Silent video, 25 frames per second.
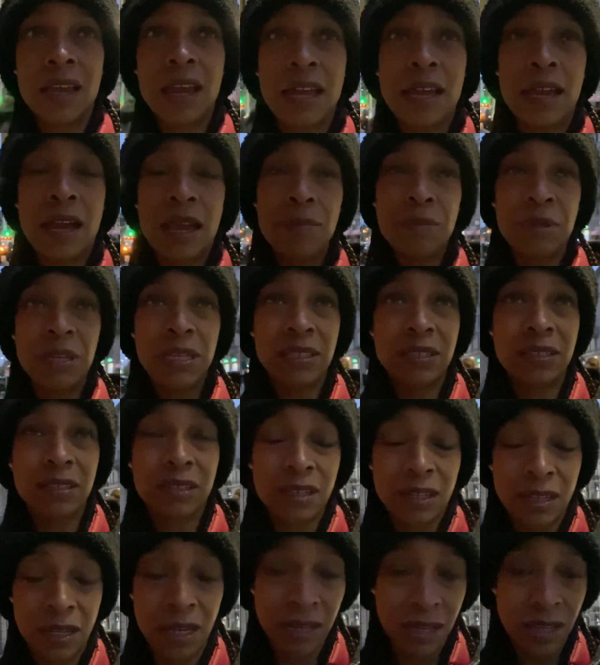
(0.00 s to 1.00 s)
I mean,
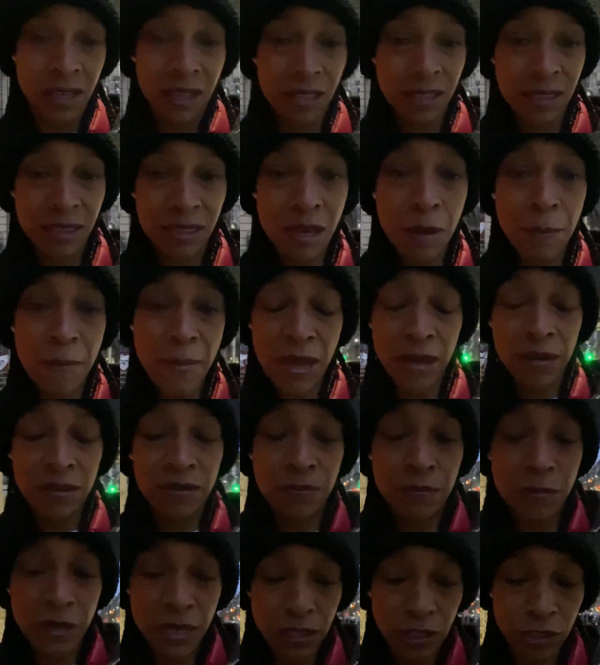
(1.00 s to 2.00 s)
the amount of
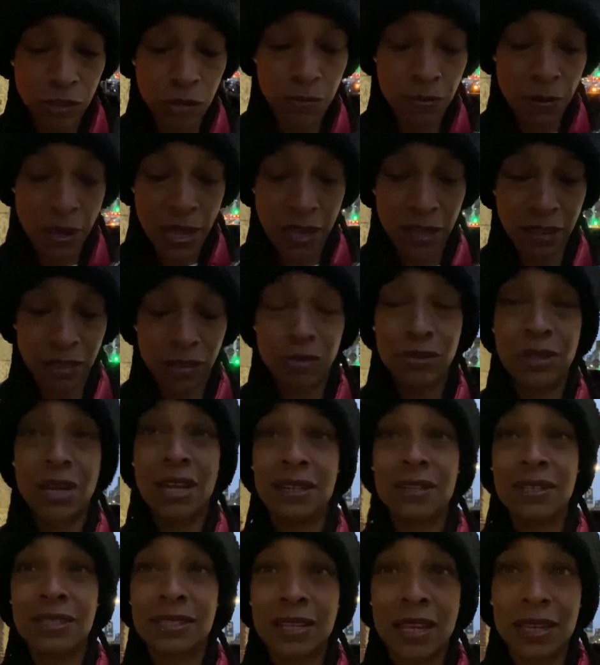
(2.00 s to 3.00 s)
money you pay in the
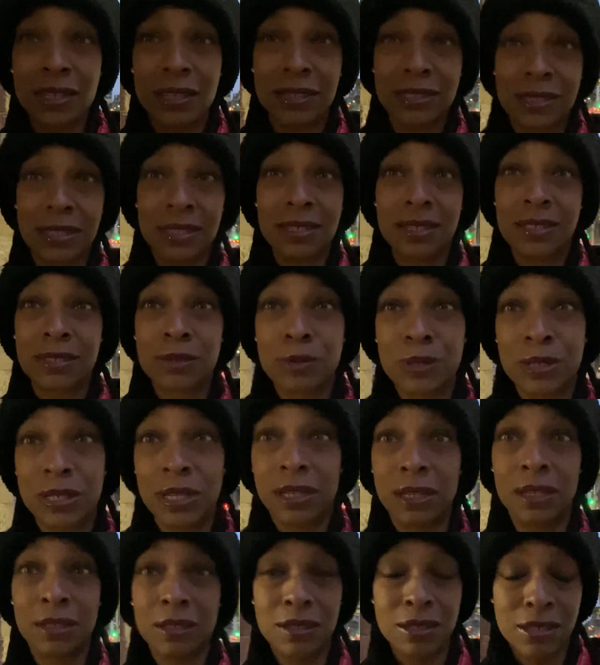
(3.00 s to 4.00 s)
United States is
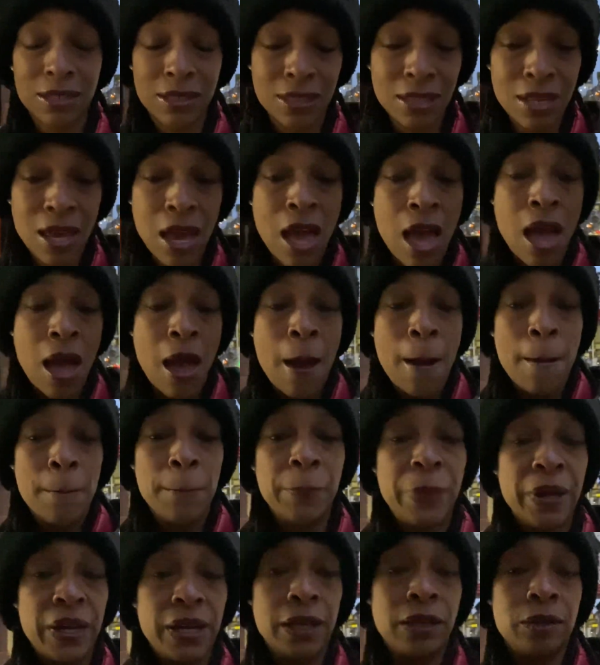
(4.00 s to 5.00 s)
ridiculous.
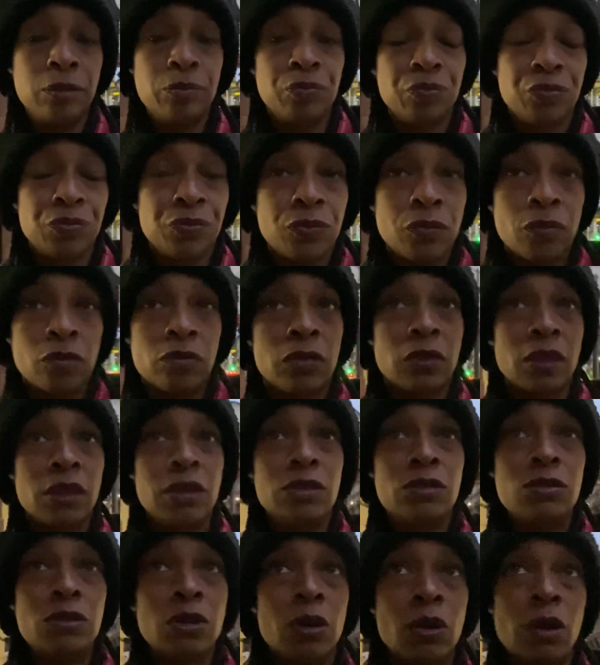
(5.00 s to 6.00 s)
But,
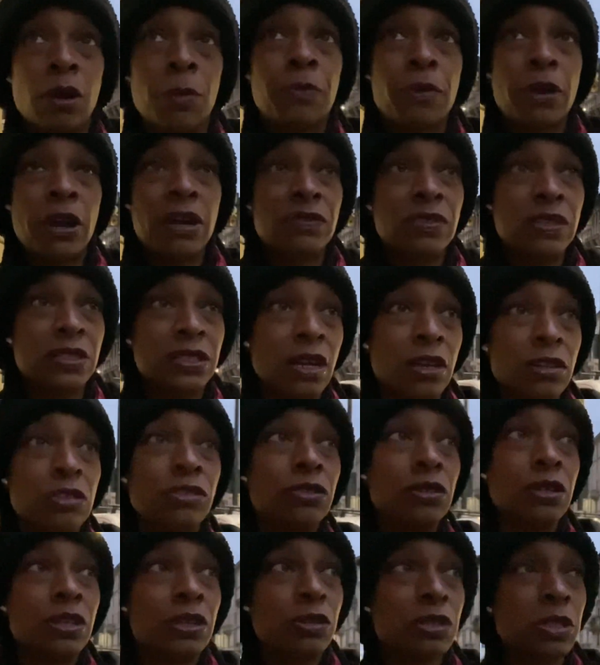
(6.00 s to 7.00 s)
a private
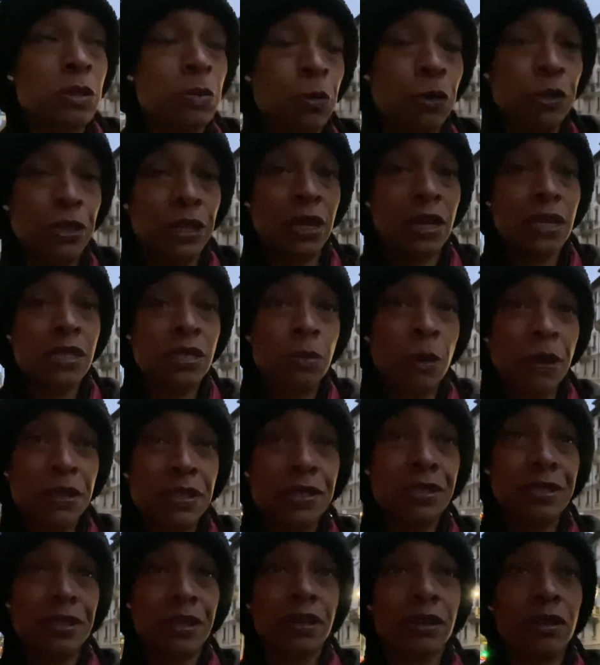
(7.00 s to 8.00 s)
doctor here is pretty
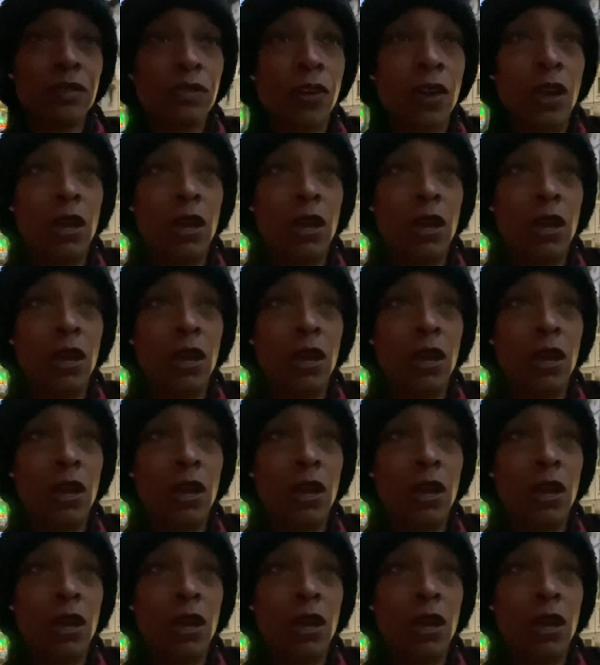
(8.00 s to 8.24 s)
expensive.